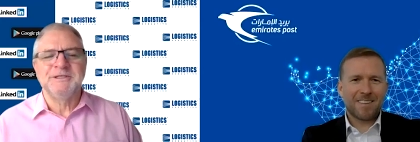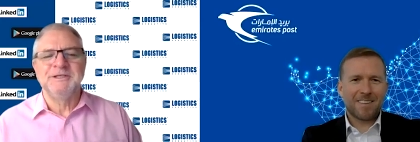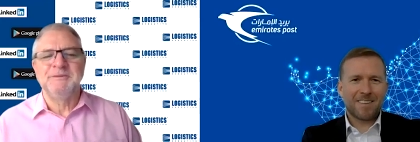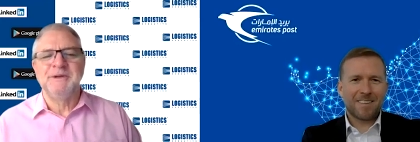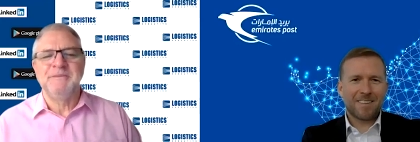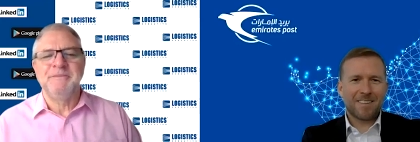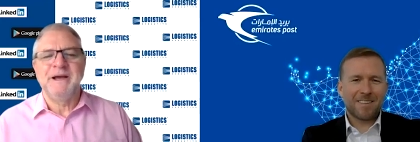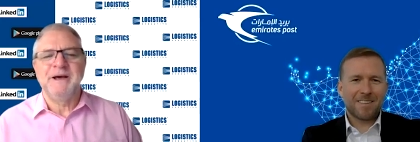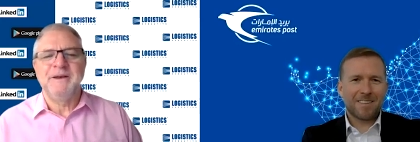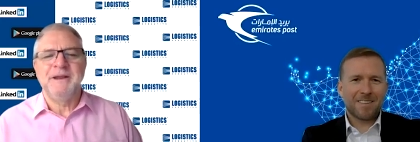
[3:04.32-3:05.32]
Speaker 1: a little bit
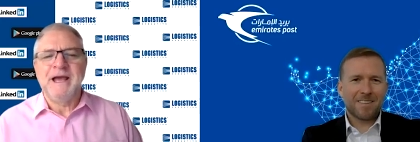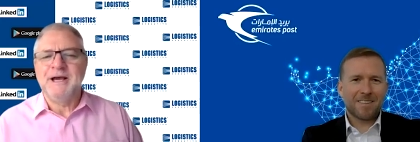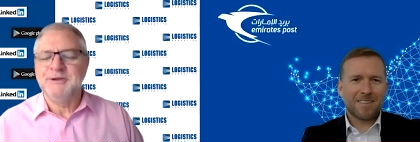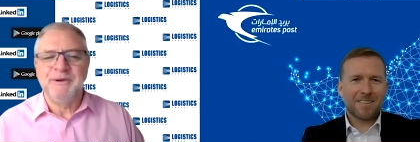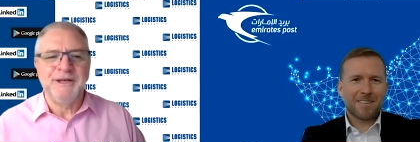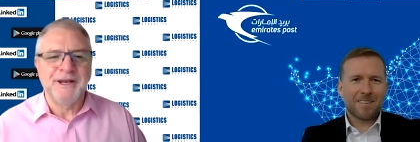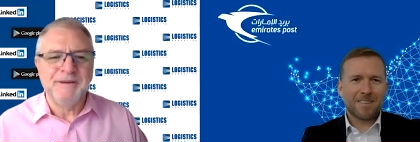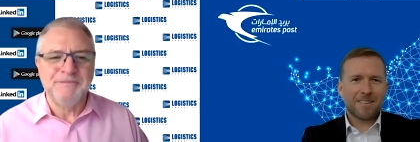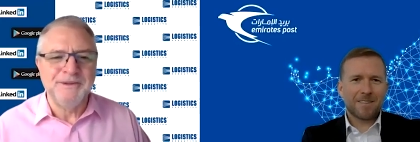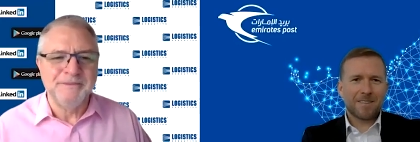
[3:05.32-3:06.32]
about how you
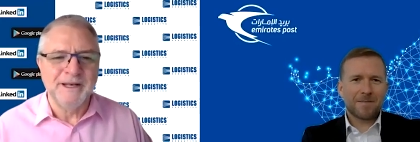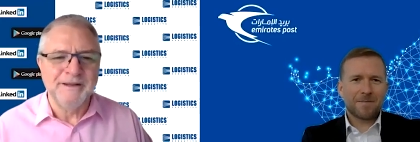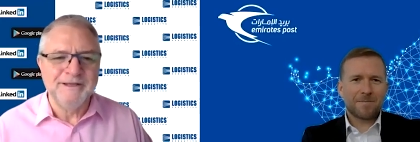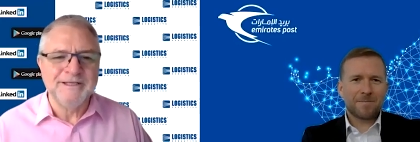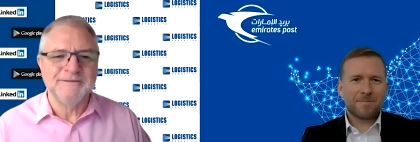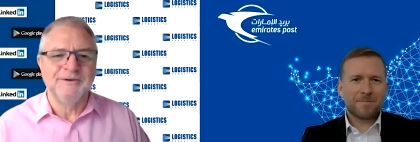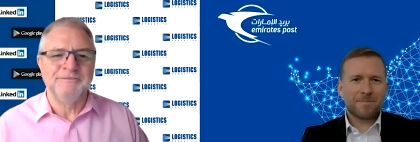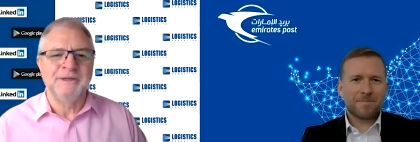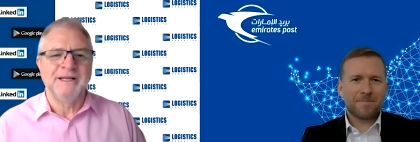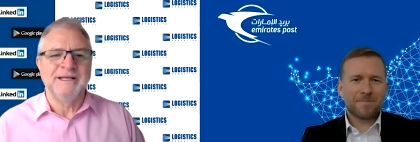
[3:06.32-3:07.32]
ended up in the Middle East
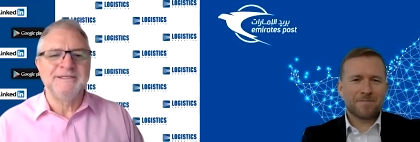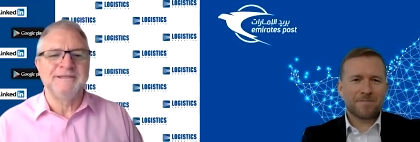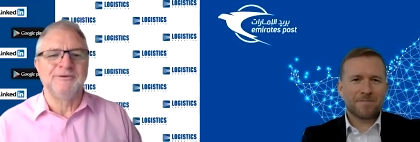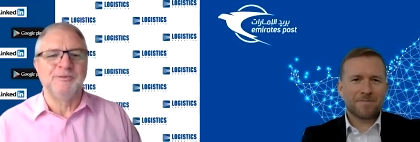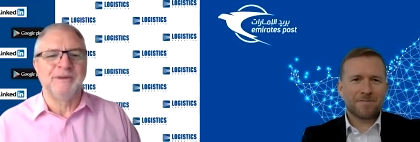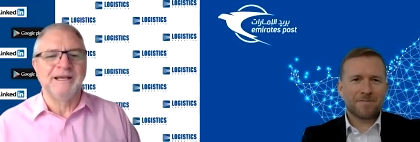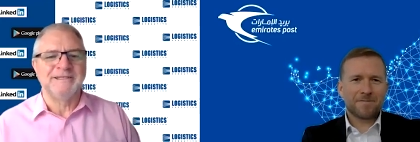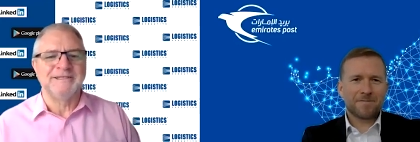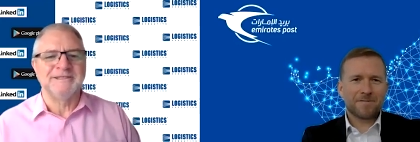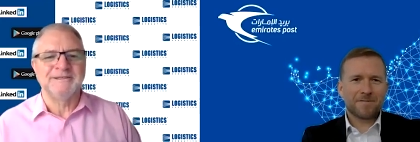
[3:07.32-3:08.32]
or Middle East of all
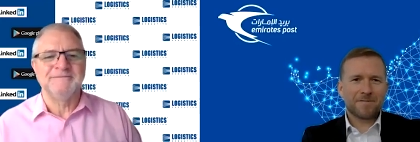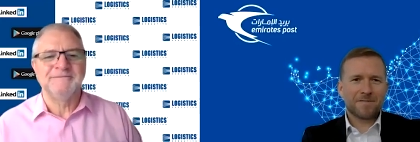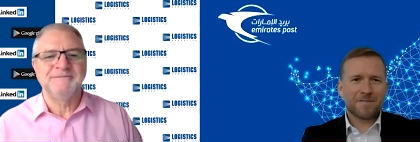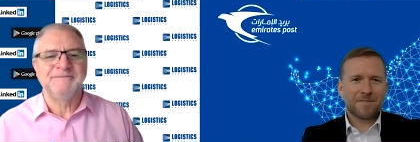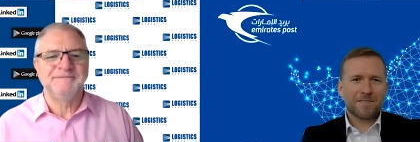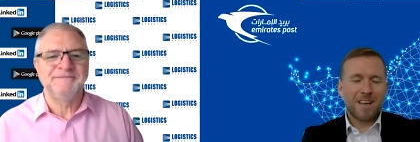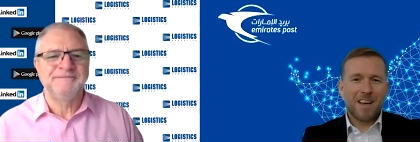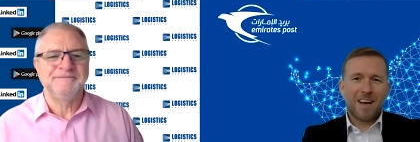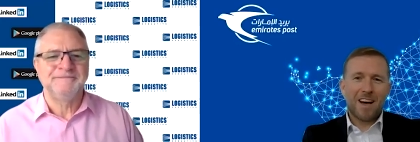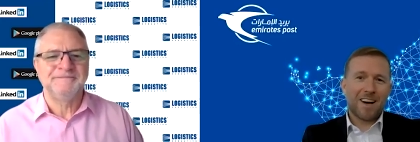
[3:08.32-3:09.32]
places.
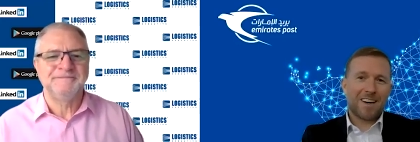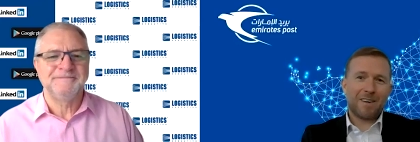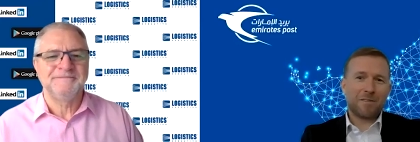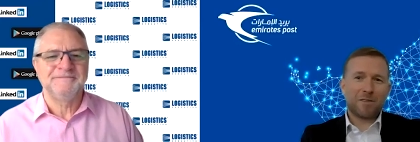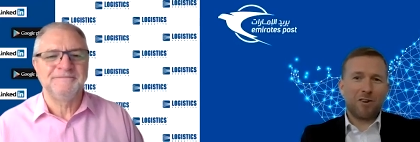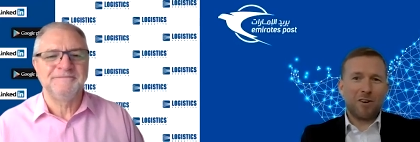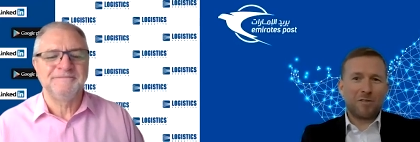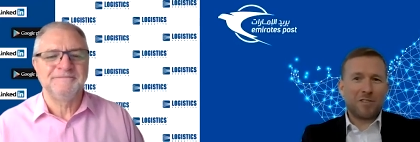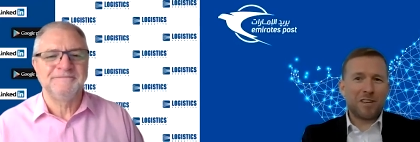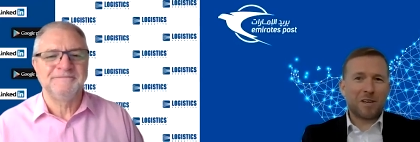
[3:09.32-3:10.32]
Speaker 2: Uh, it was a roll
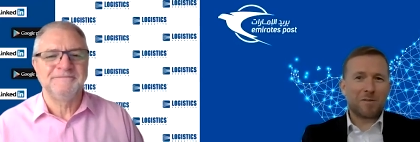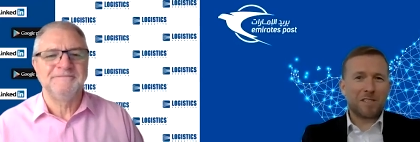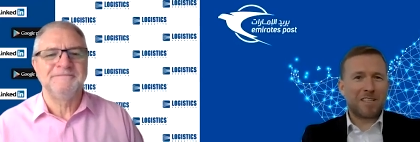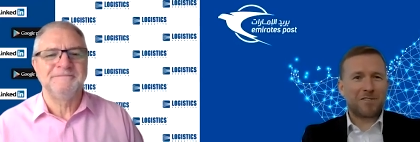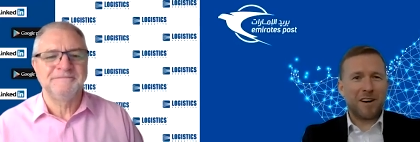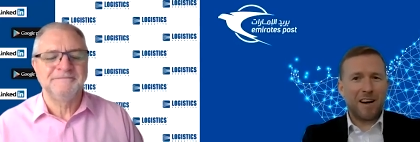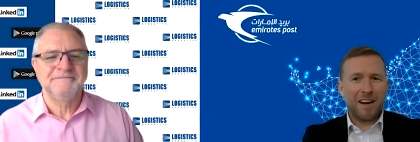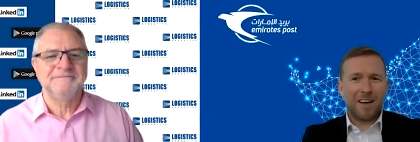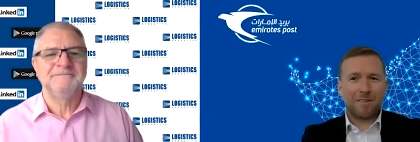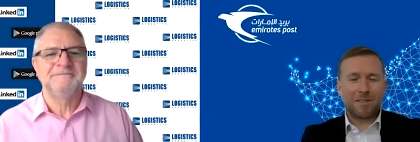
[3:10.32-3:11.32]
of circumstance,
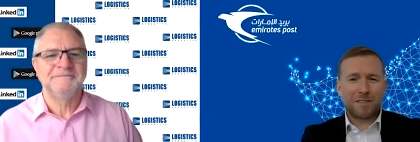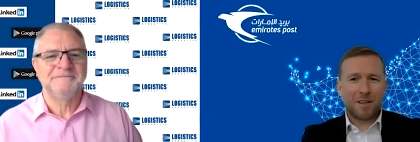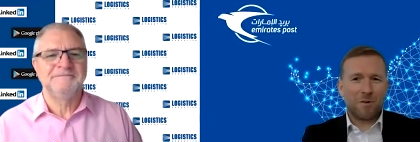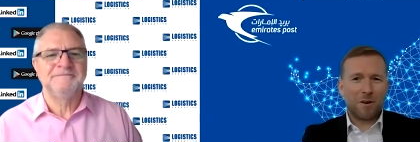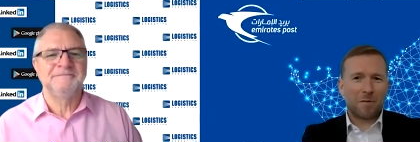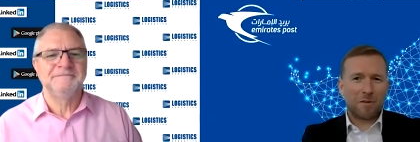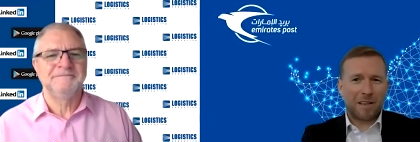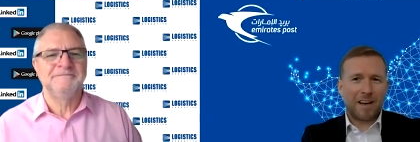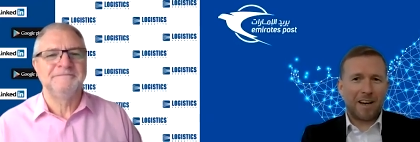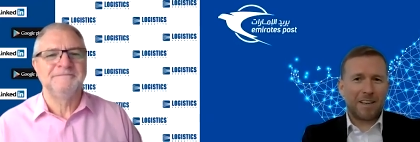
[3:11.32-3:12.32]
really. I was uh, working with
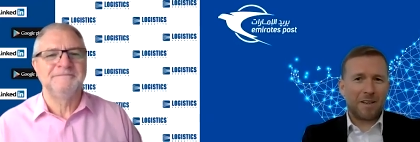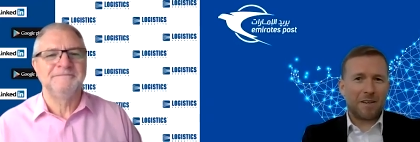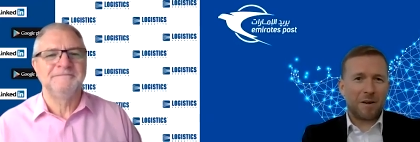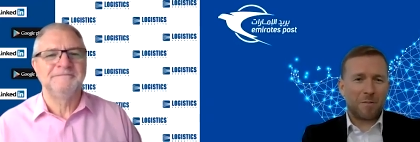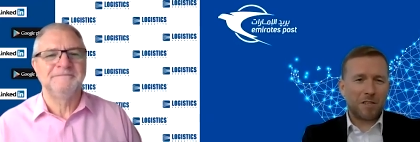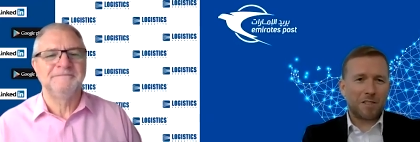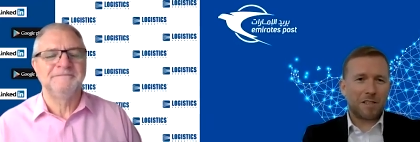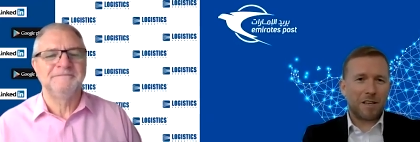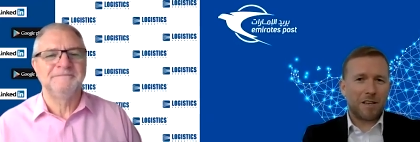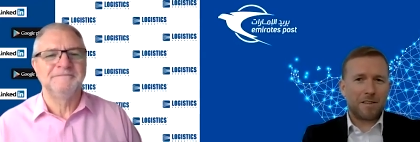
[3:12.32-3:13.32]
a guy in uh,
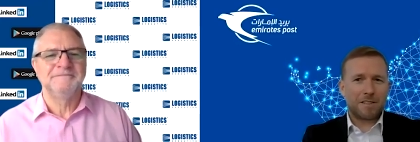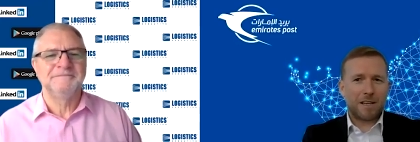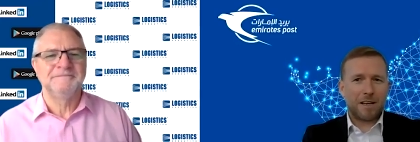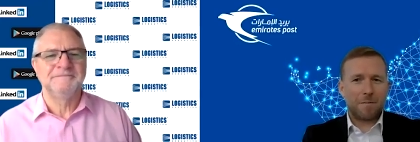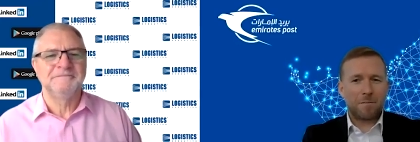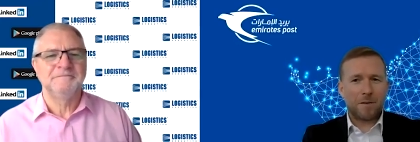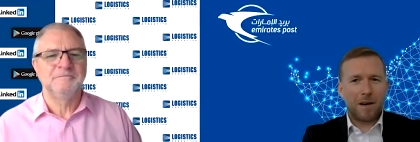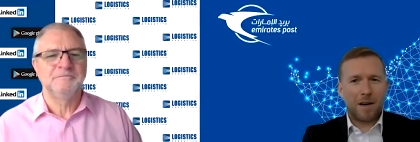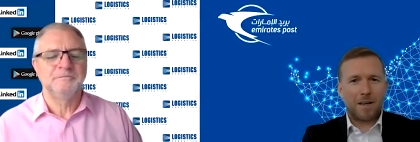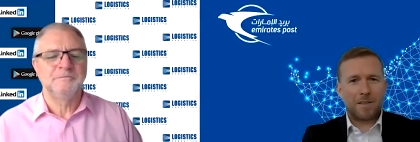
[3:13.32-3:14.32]
British Steel at the time,
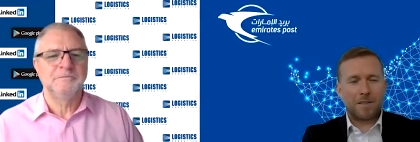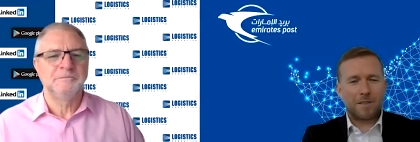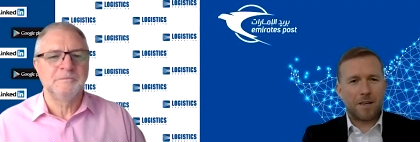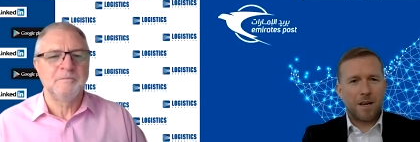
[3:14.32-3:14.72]
and